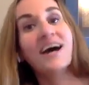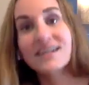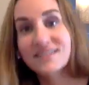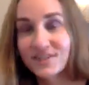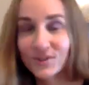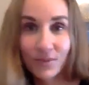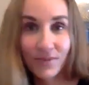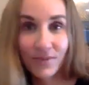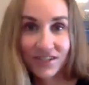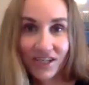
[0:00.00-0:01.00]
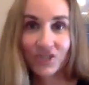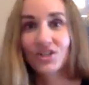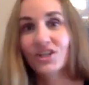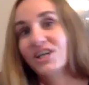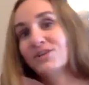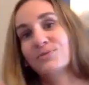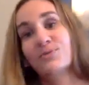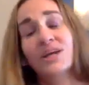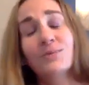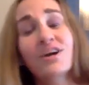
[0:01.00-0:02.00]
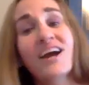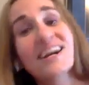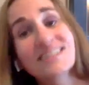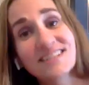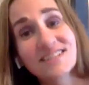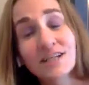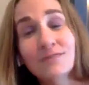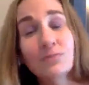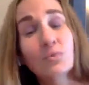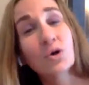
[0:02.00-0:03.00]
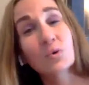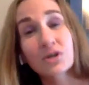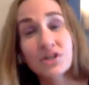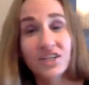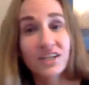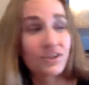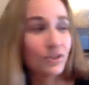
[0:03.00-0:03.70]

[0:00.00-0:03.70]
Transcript: access to a meditation library, access to even more worksheets.